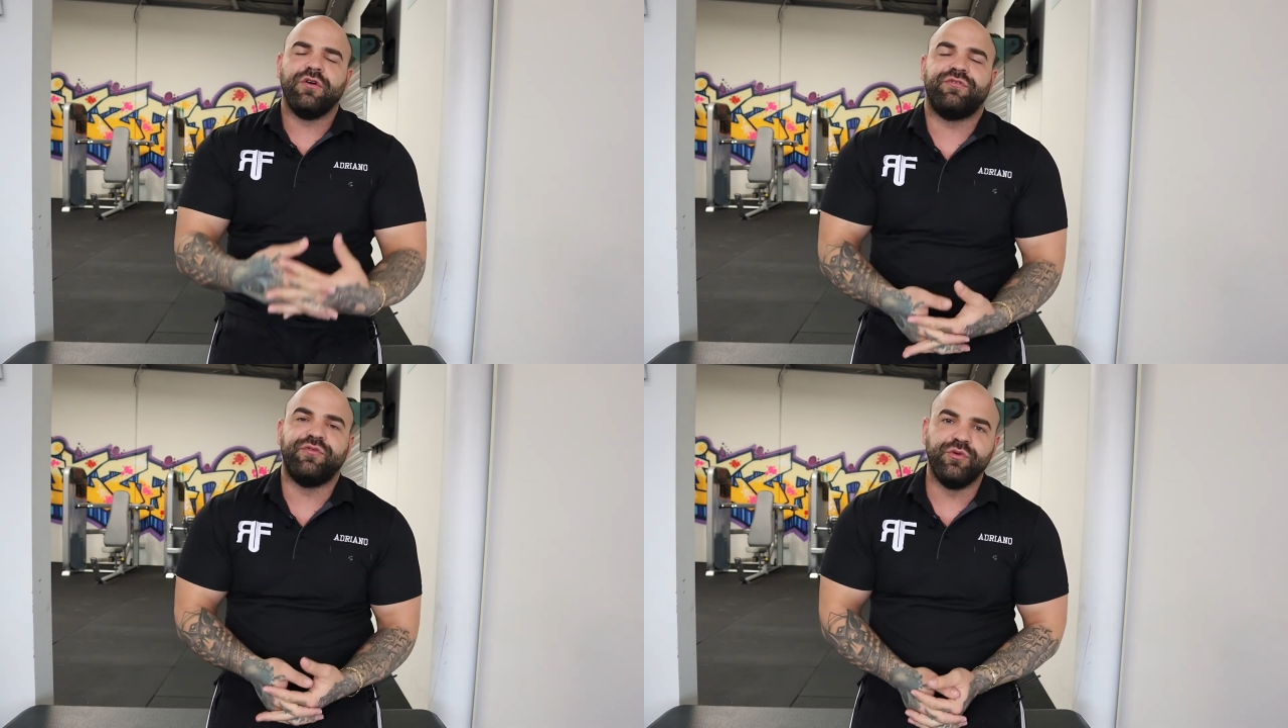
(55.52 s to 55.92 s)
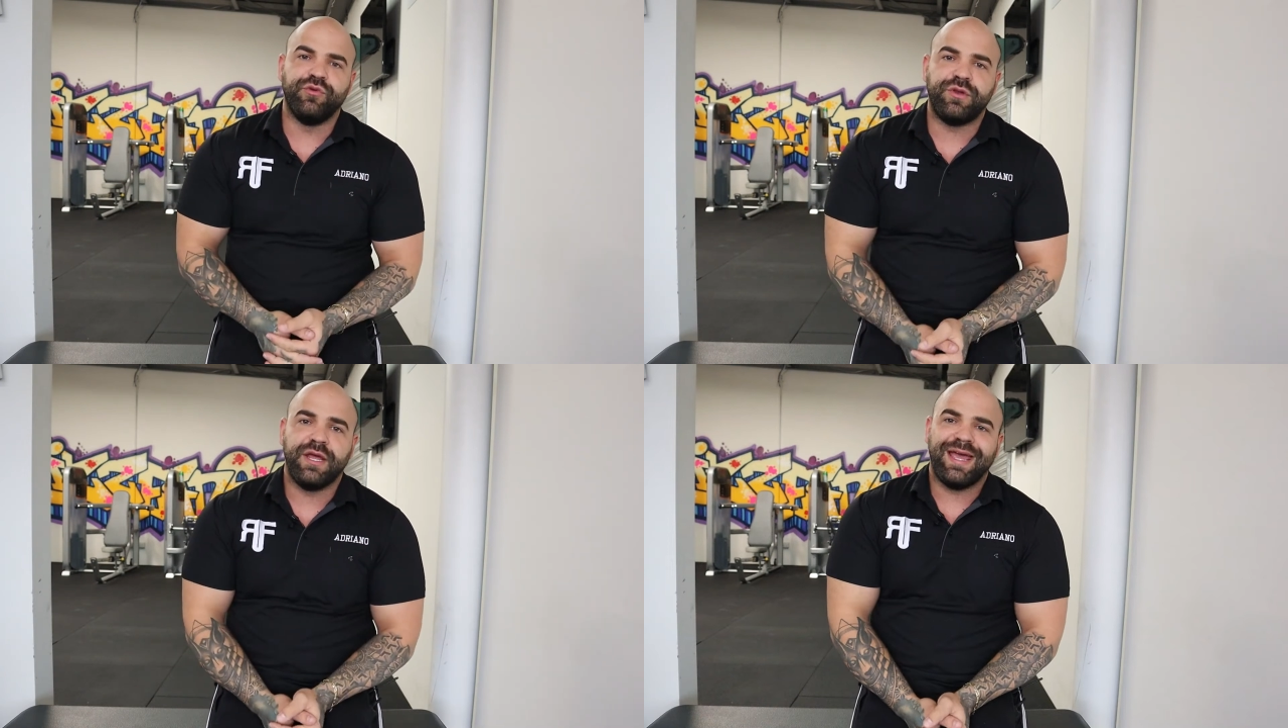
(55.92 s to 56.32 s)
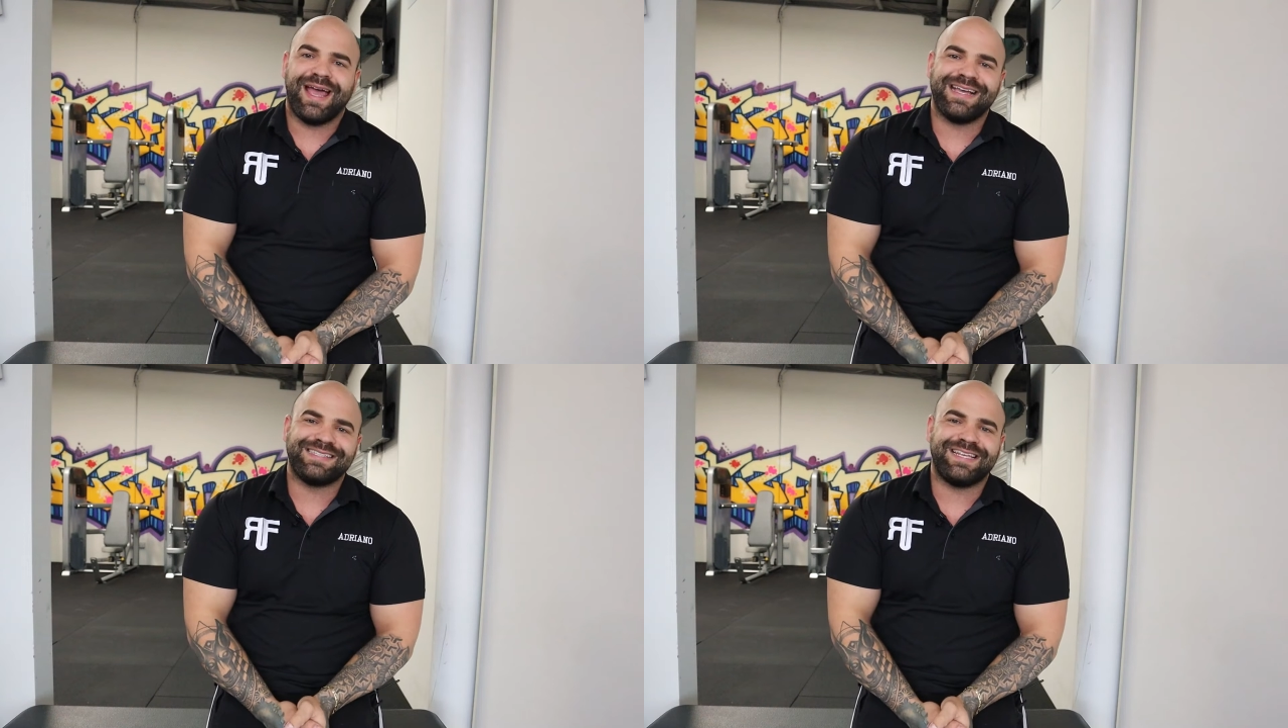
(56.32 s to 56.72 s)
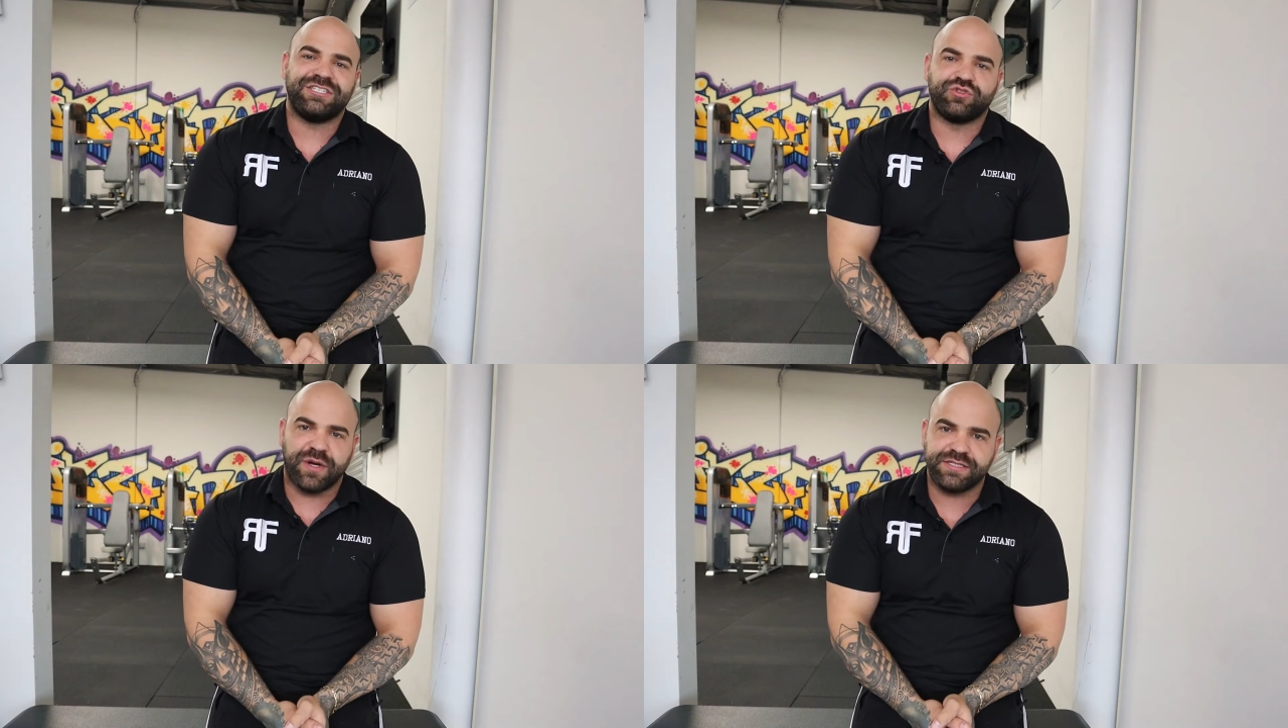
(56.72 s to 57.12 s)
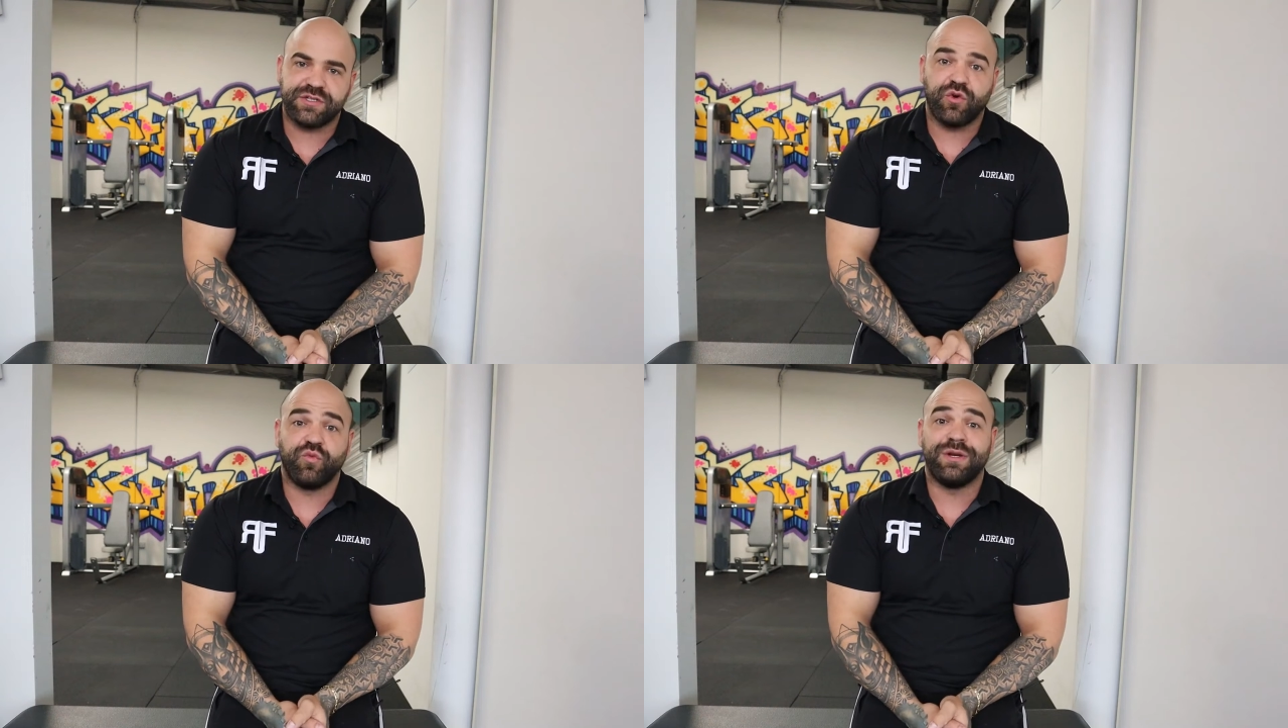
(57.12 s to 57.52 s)
food as a stress
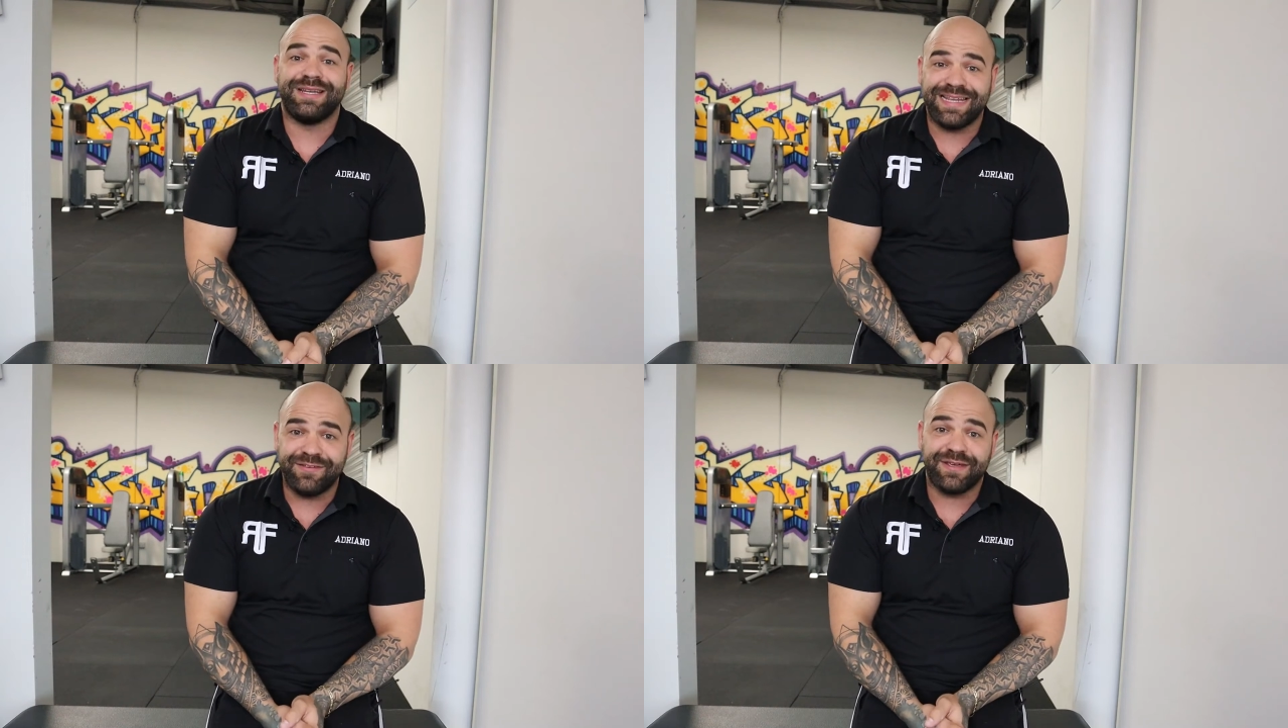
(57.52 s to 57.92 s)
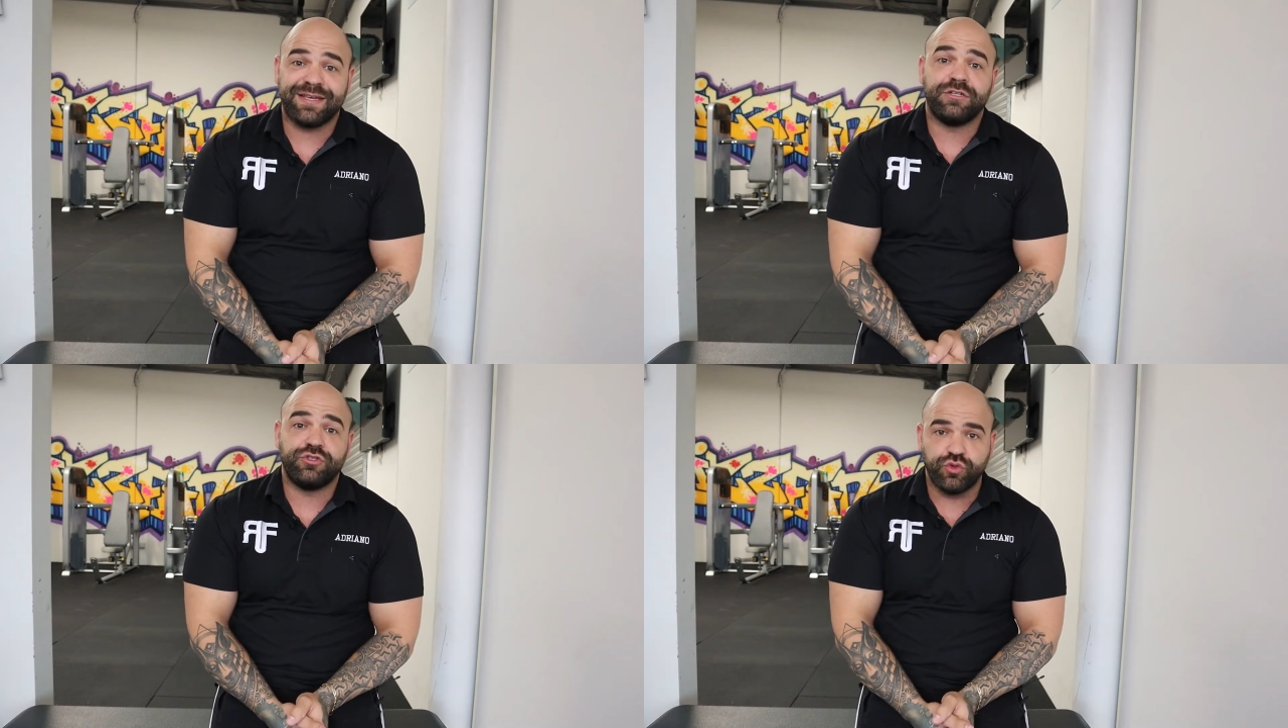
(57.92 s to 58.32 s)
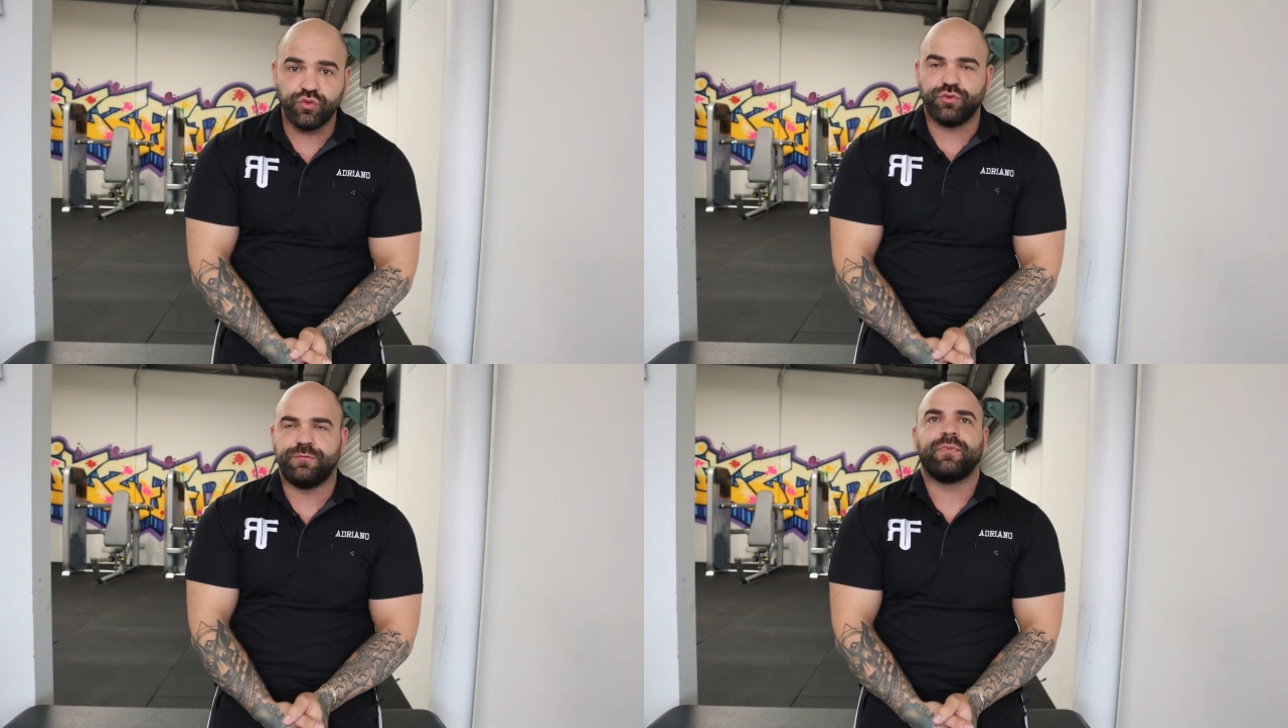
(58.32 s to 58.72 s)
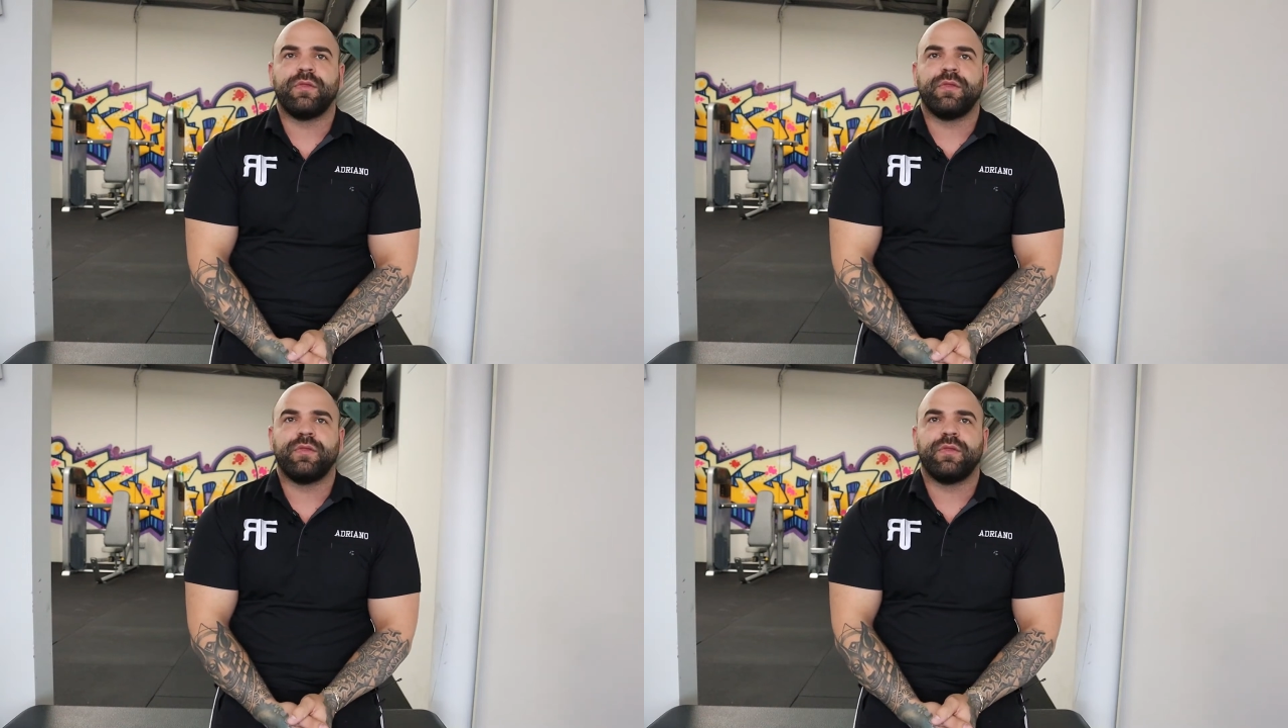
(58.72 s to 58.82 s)
relieving tool.